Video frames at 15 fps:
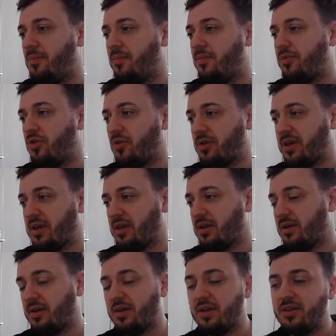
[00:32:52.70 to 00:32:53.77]
your
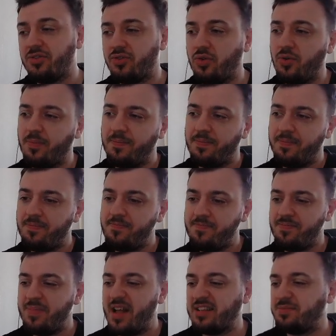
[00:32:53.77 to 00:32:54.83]
gear. So
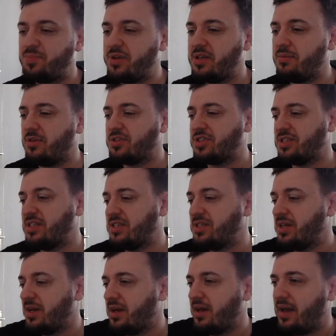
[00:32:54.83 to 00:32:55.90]
that's pretty much
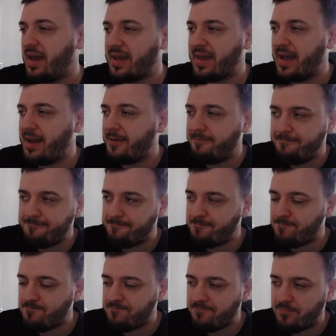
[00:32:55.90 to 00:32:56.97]
it. Again,
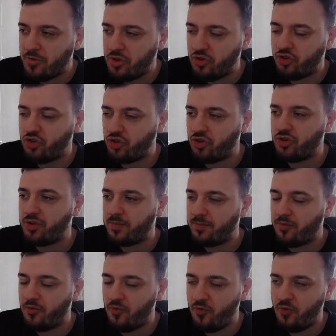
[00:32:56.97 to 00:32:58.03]
you should
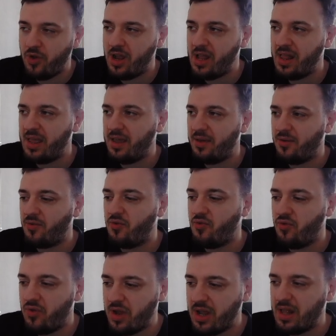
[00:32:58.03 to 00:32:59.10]

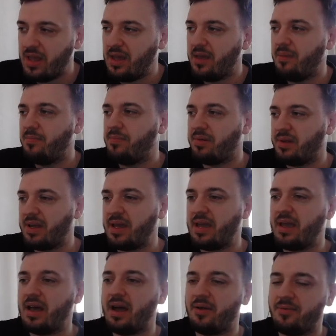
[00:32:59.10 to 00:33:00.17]
really
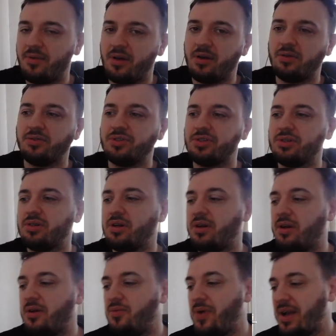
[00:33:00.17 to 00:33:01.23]
play around
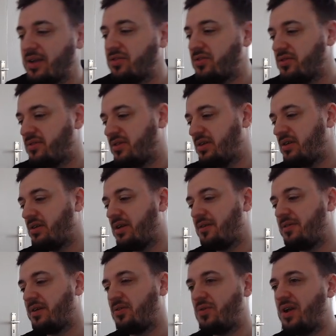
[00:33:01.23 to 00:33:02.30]
rank 13. I
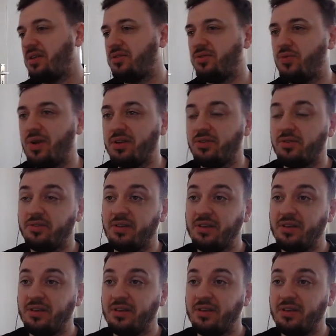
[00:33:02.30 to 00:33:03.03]
think rank 13